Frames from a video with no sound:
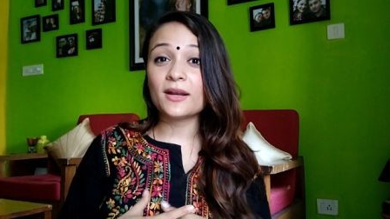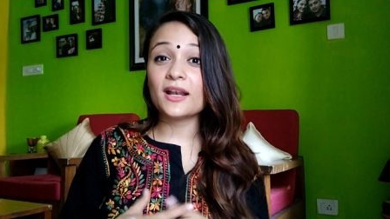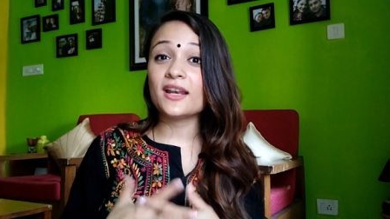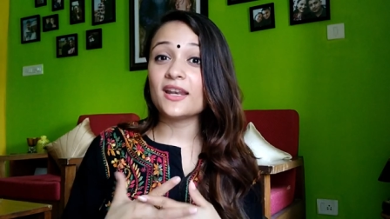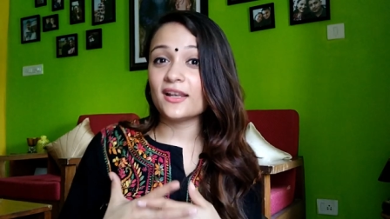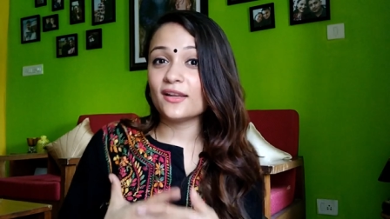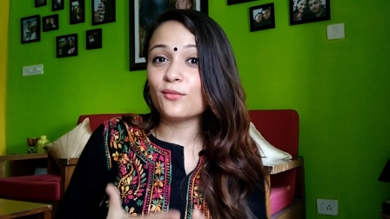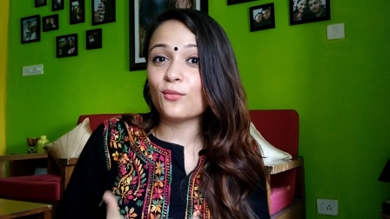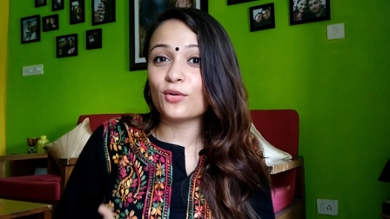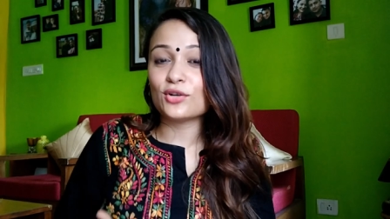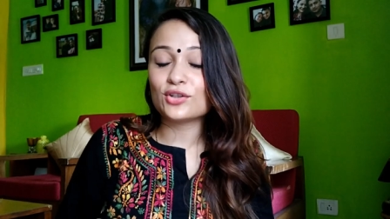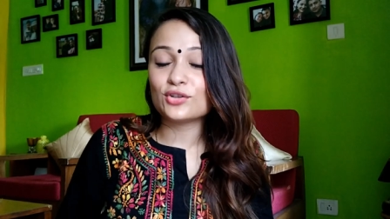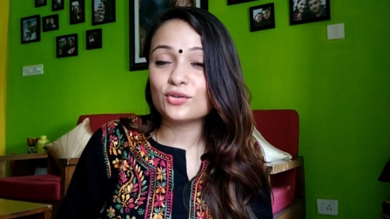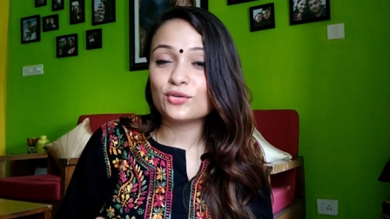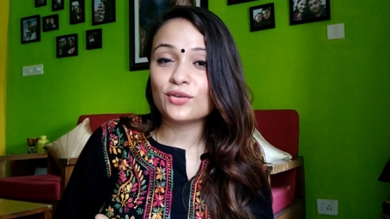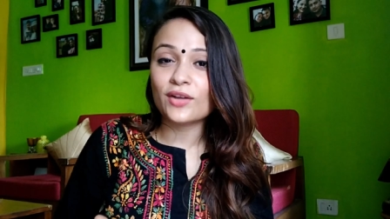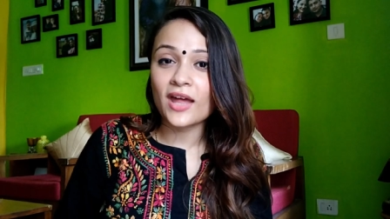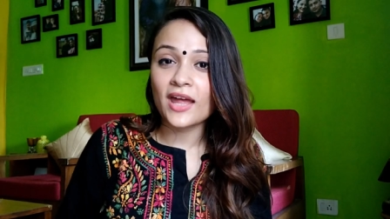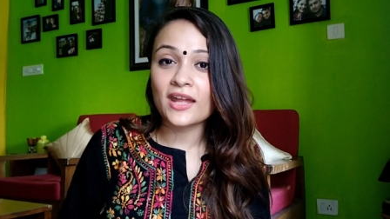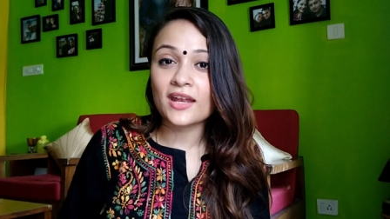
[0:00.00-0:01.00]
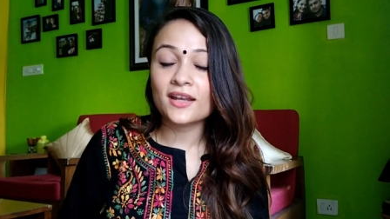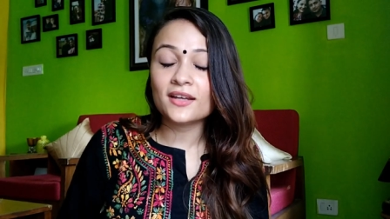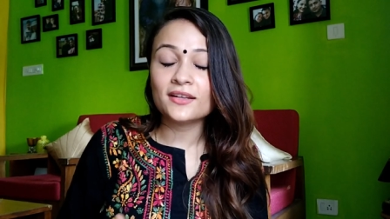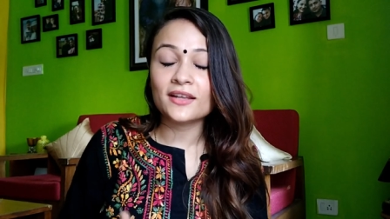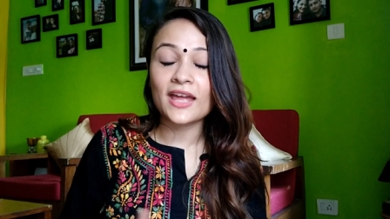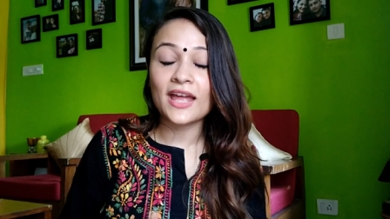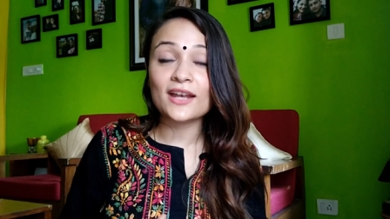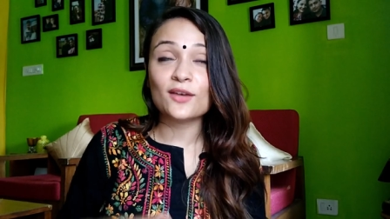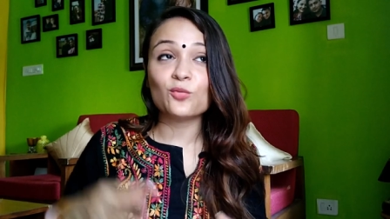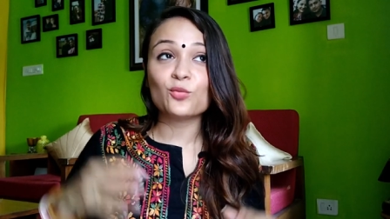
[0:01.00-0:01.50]
But I really wanted to try it,
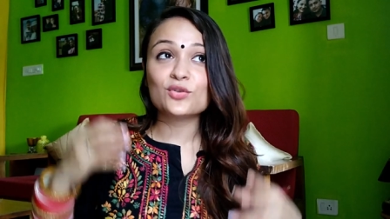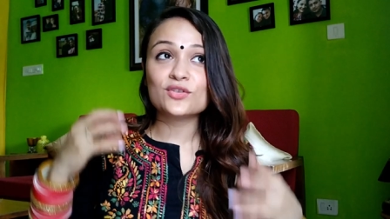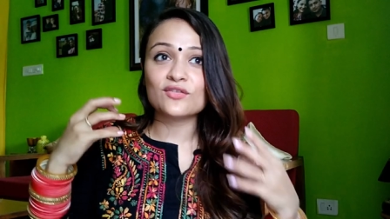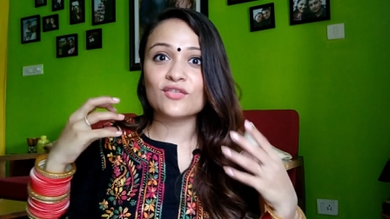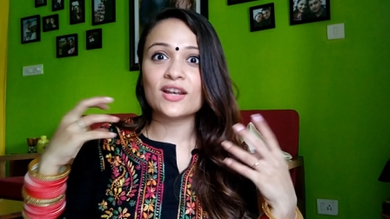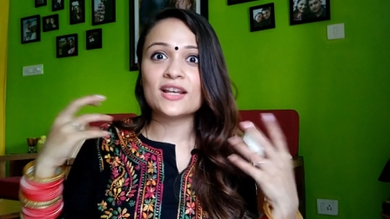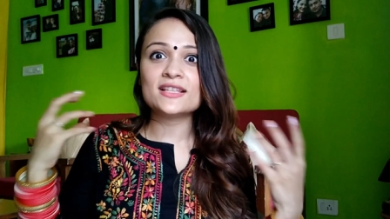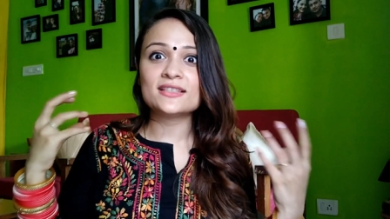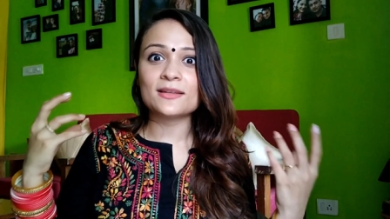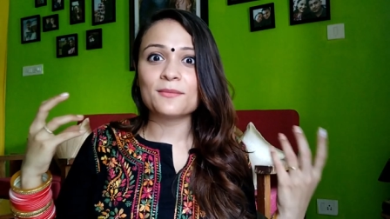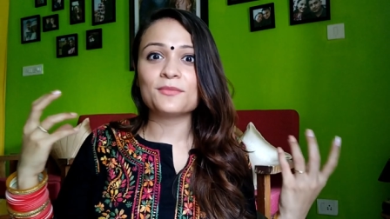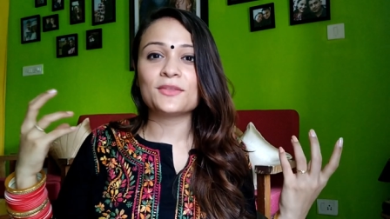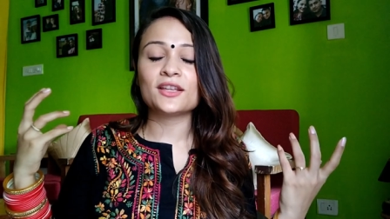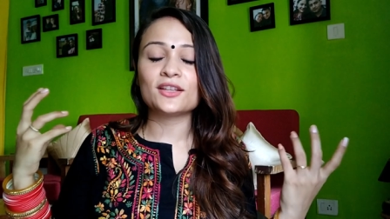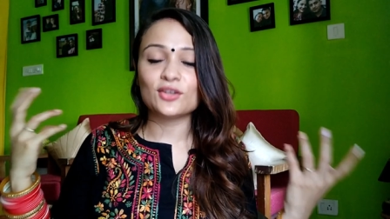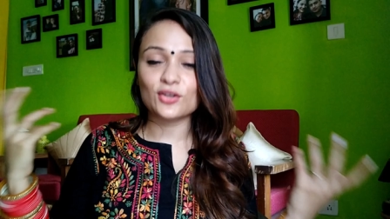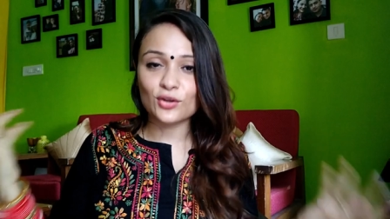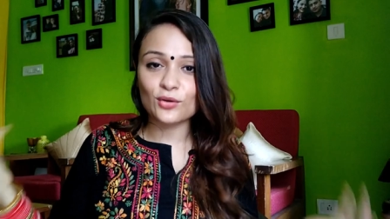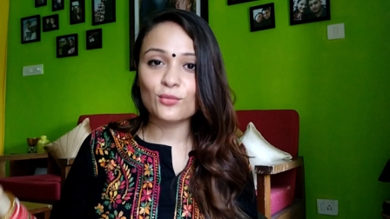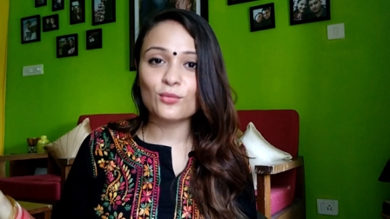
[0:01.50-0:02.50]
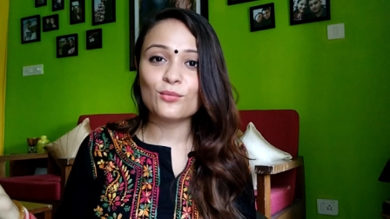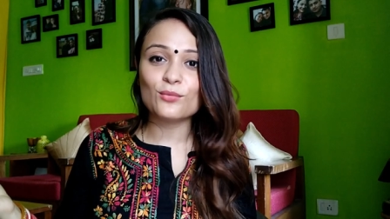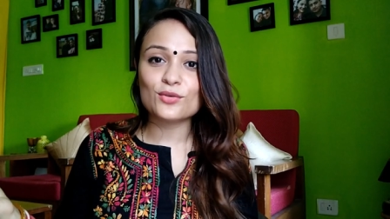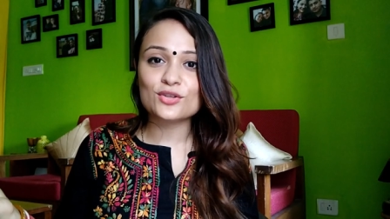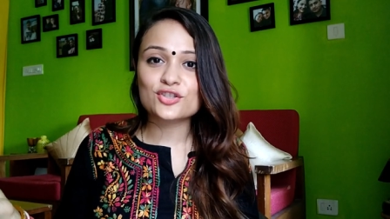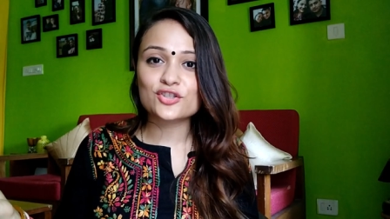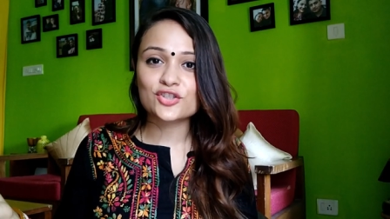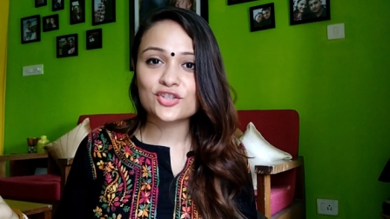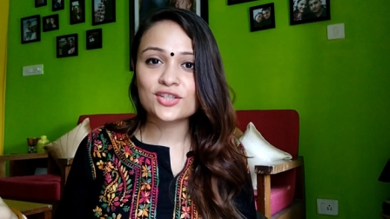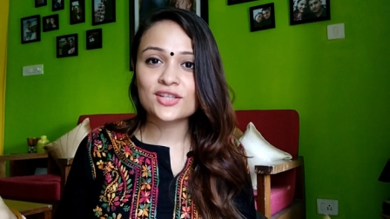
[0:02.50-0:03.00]
and it was really something new
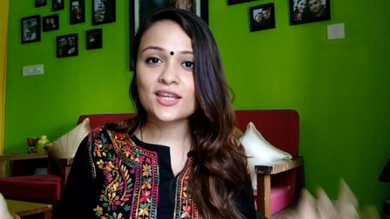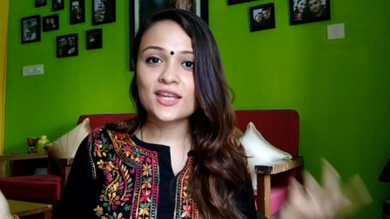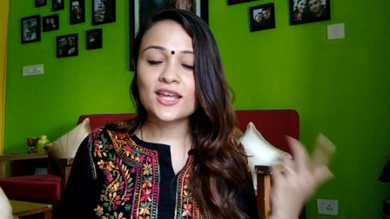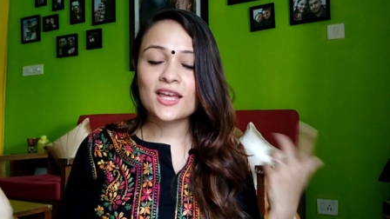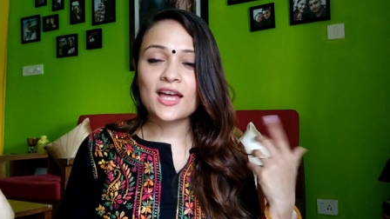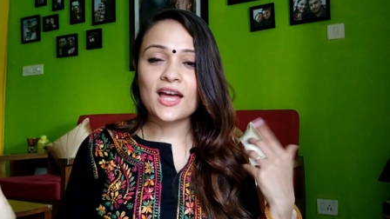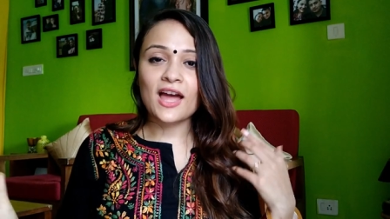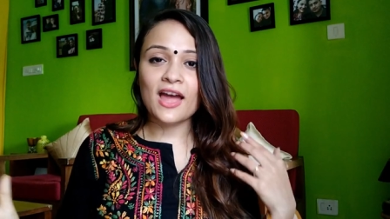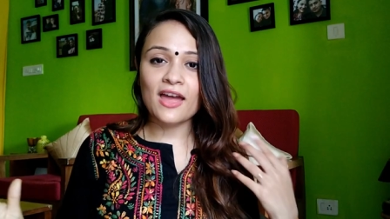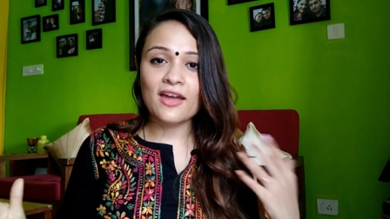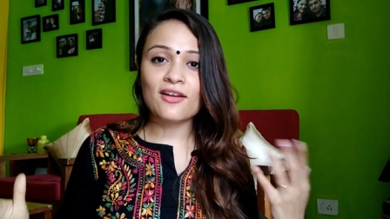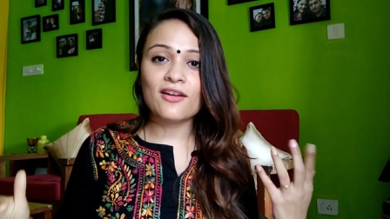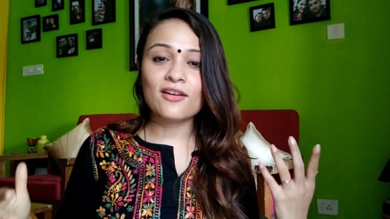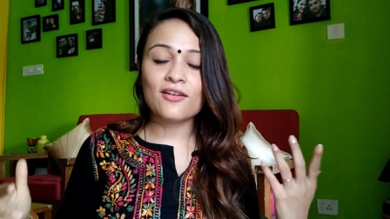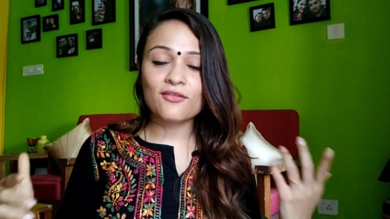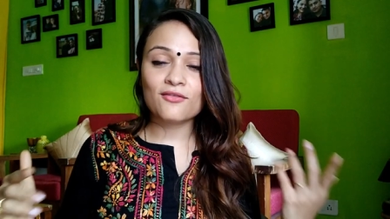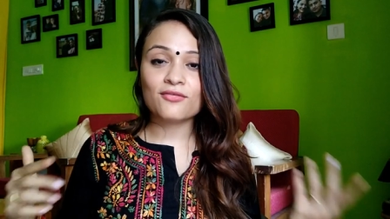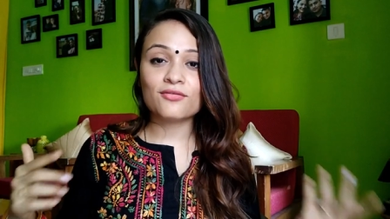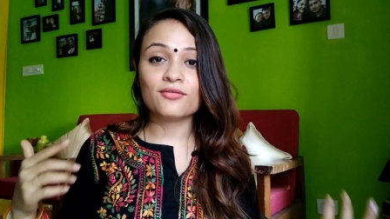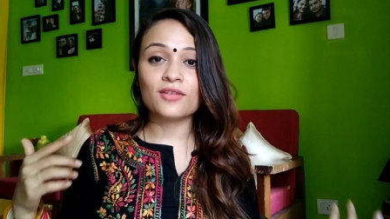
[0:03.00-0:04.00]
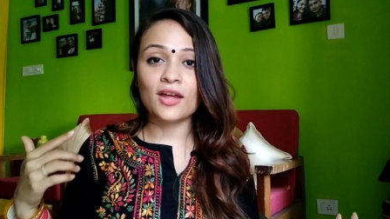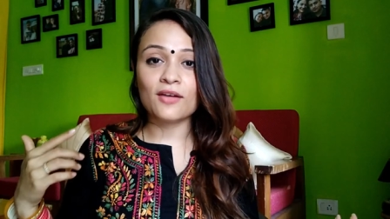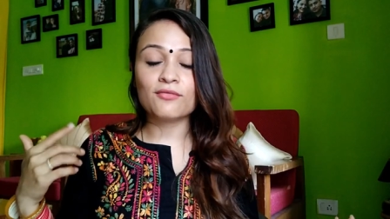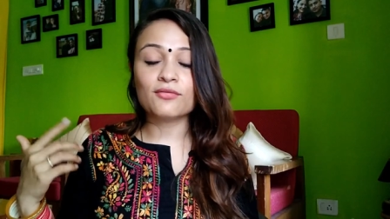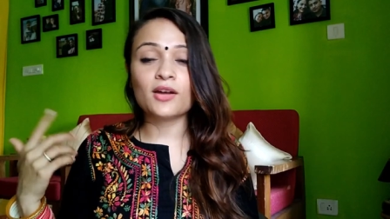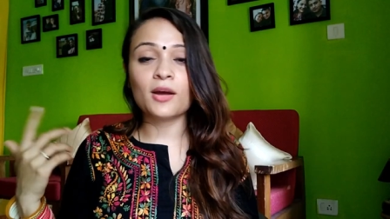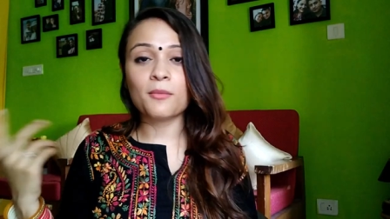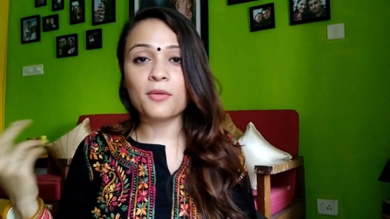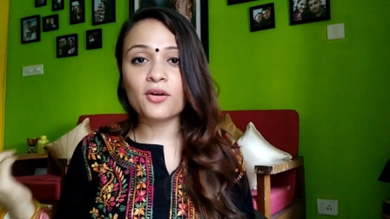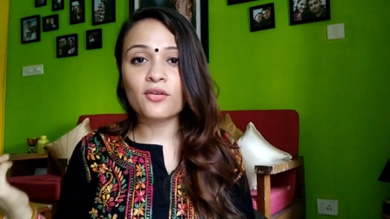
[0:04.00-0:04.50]
which
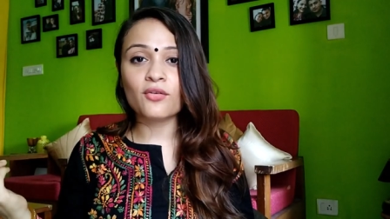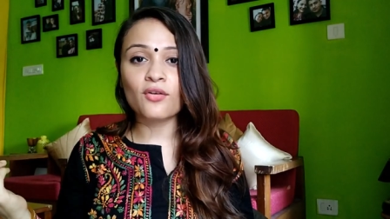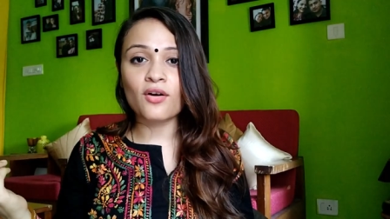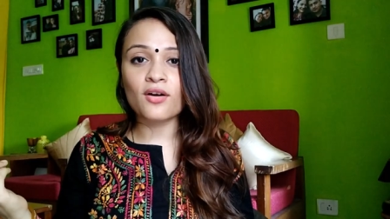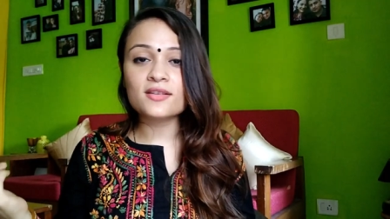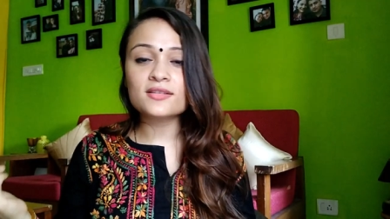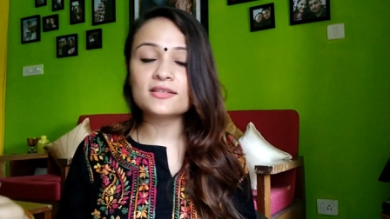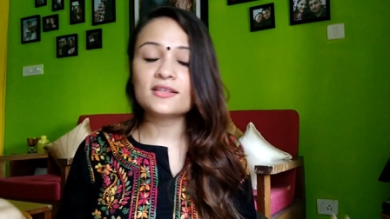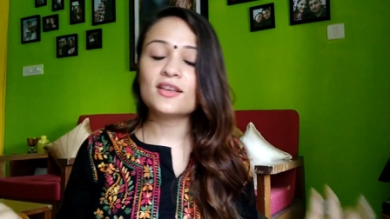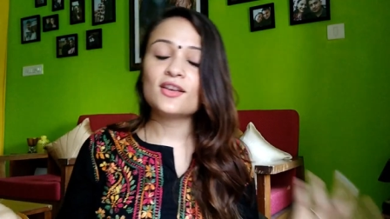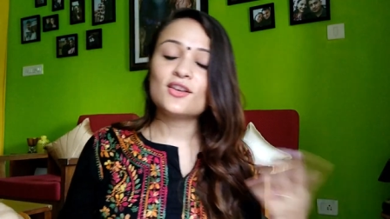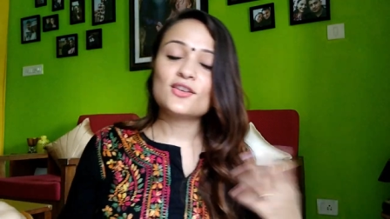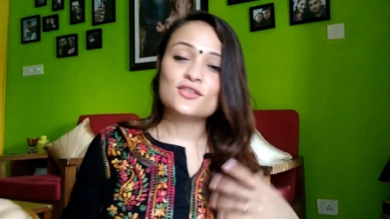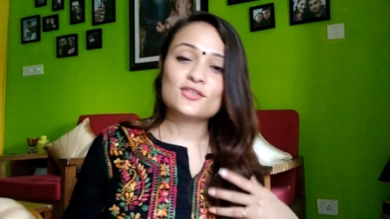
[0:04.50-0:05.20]
I've come across.